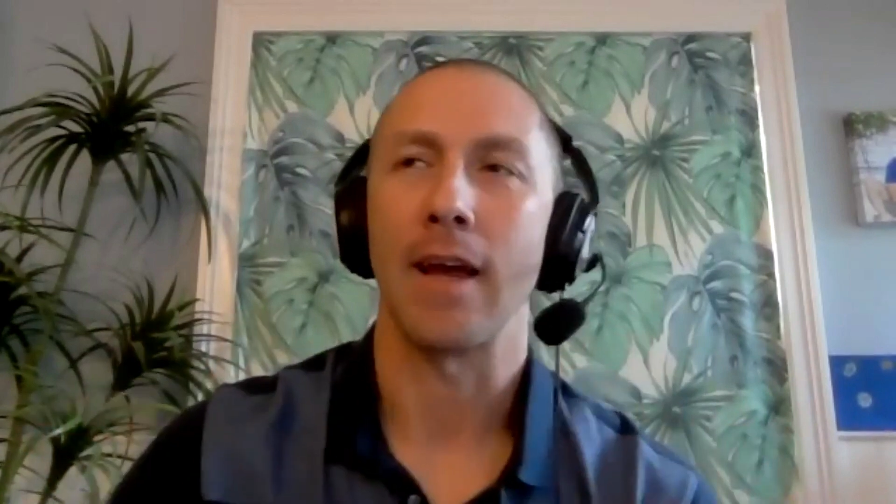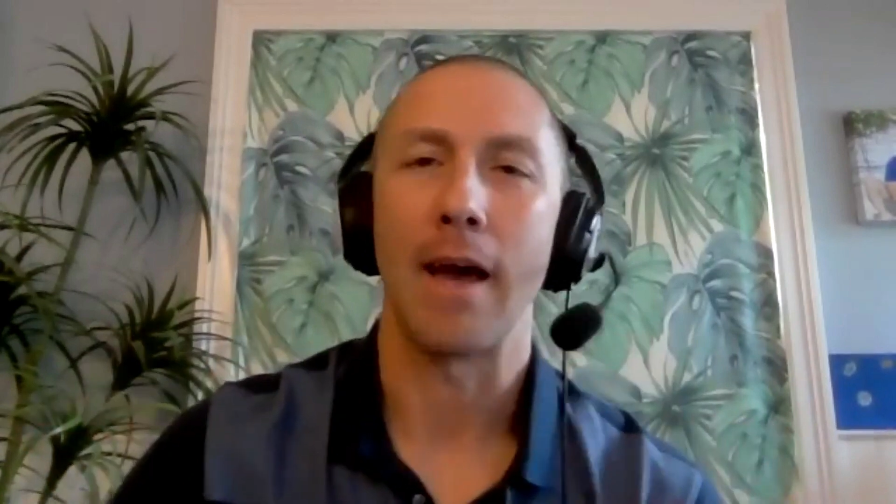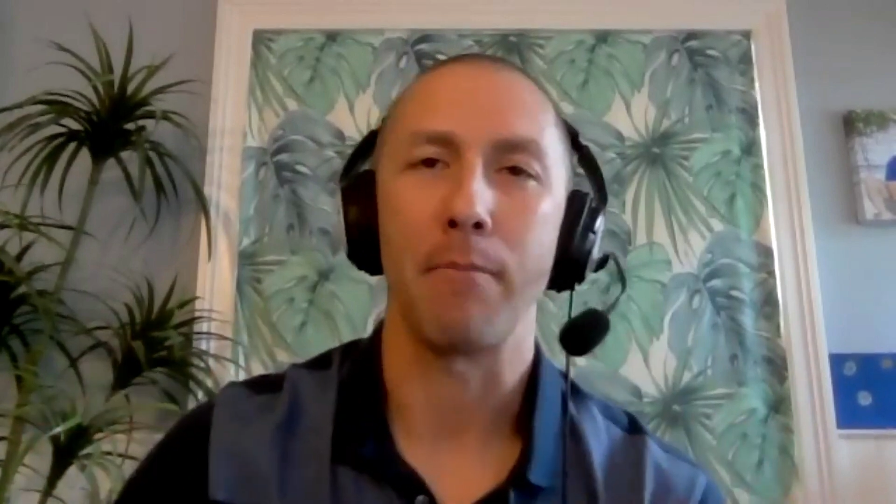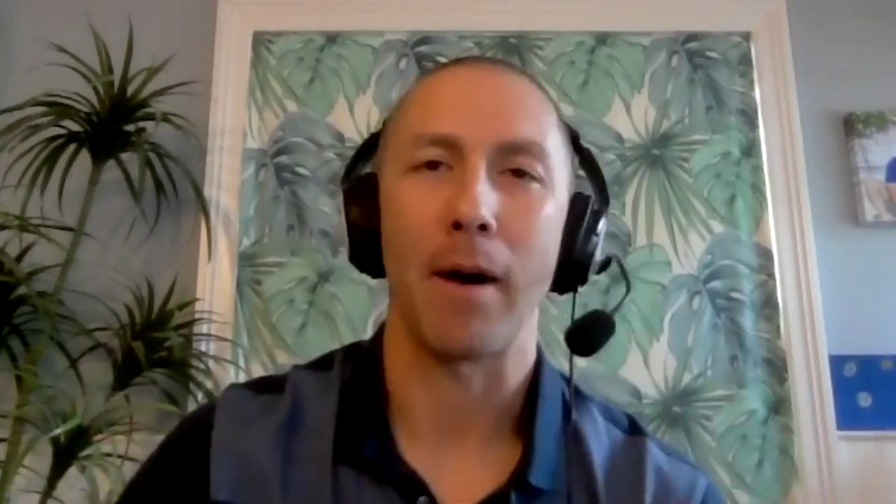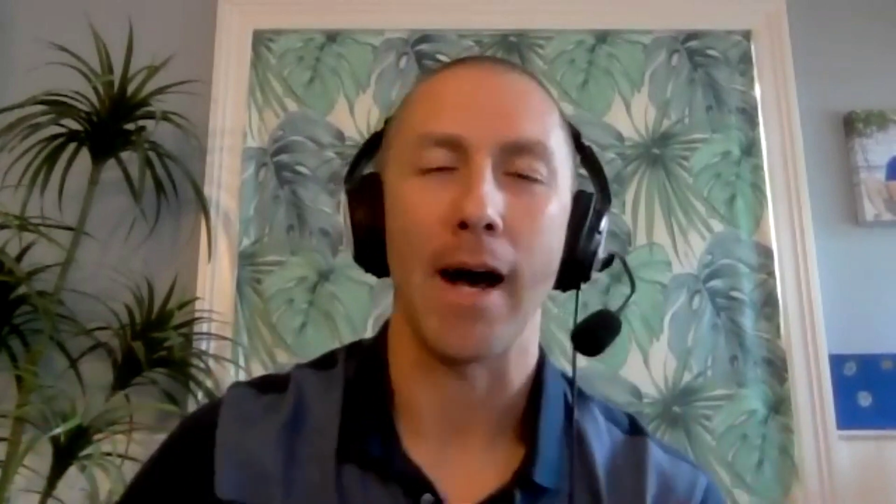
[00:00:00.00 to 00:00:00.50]

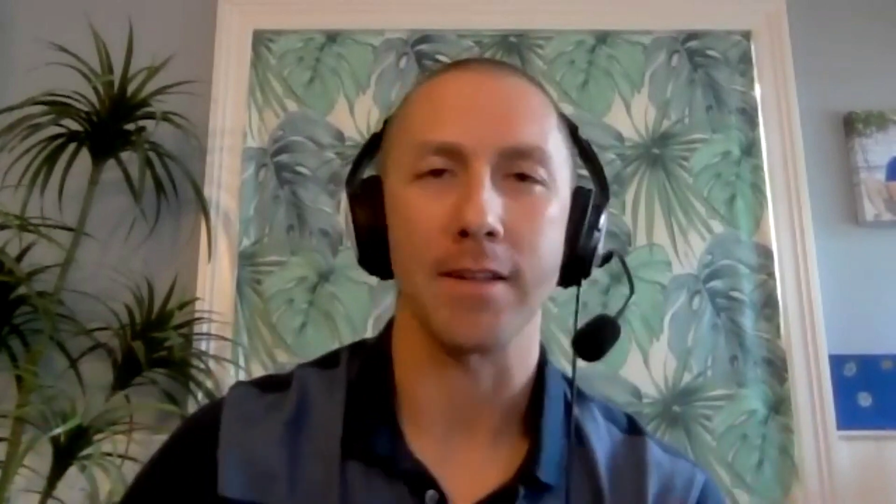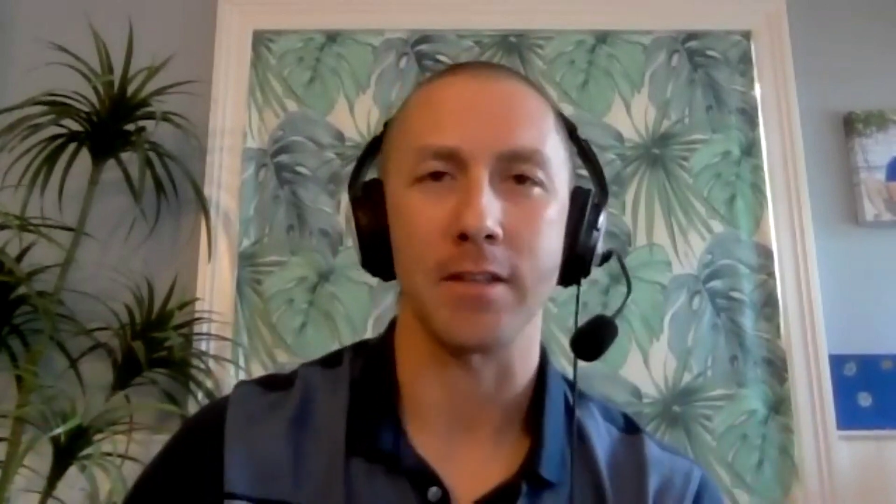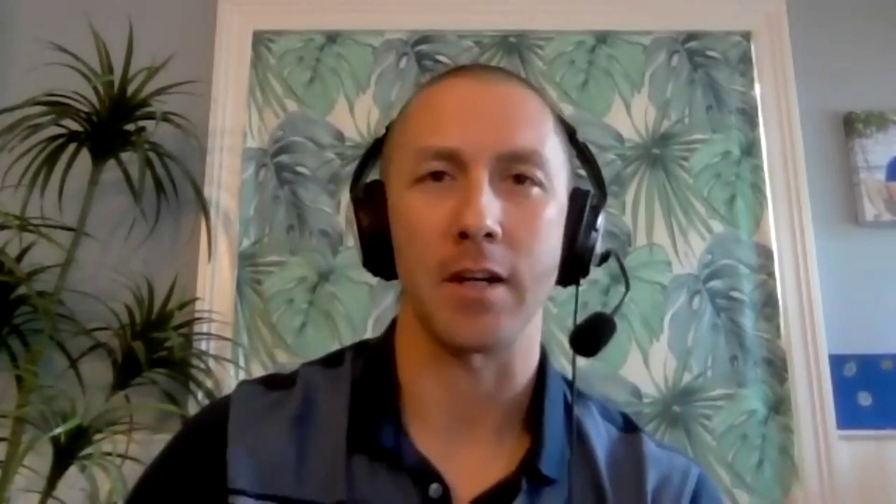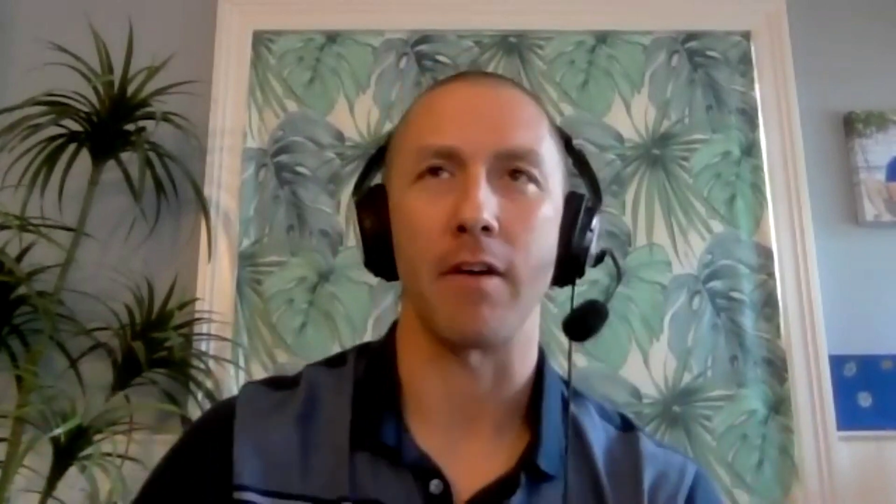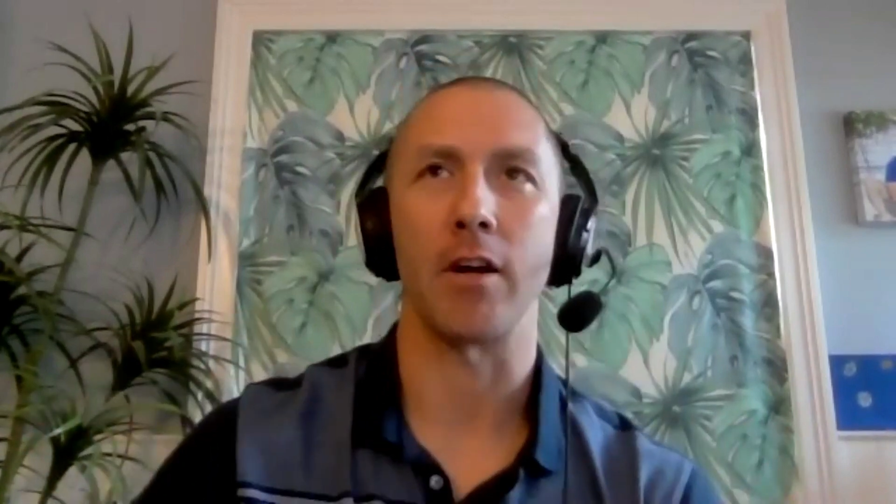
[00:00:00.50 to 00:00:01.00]
and
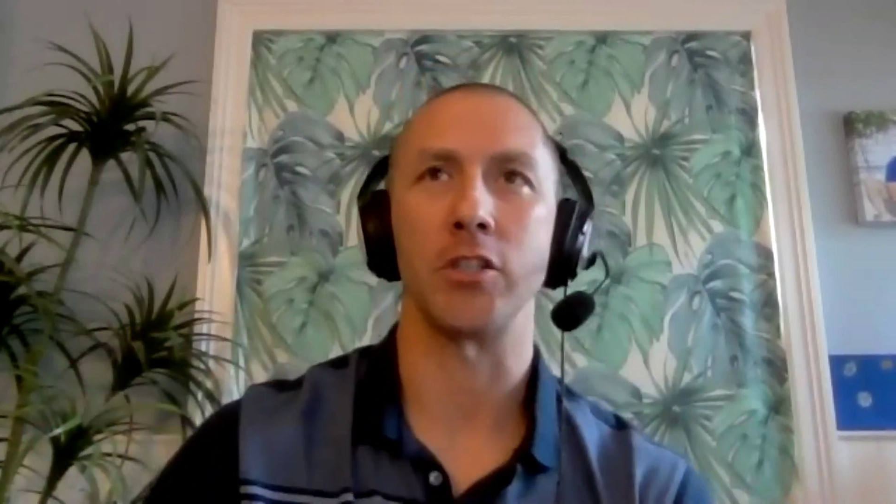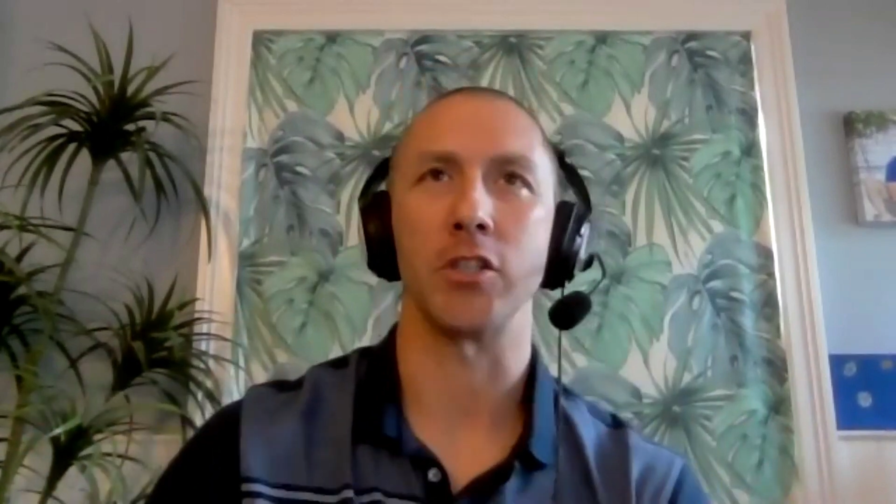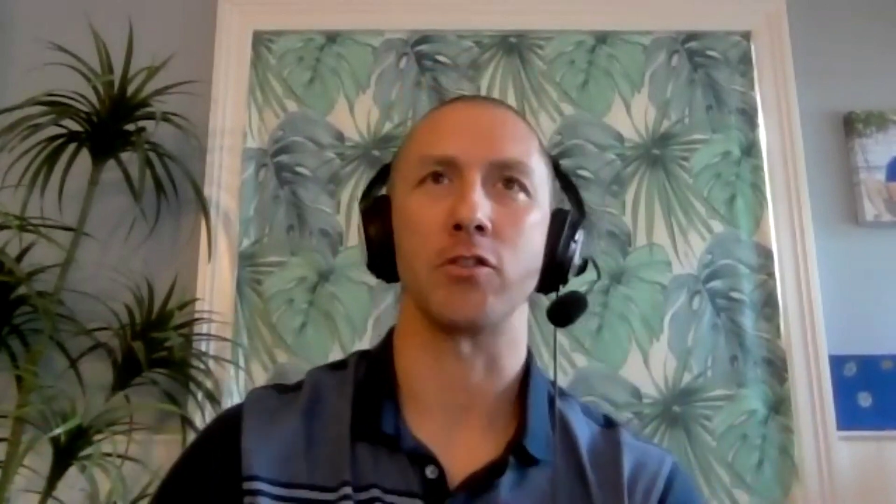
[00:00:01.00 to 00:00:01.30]
positive energy?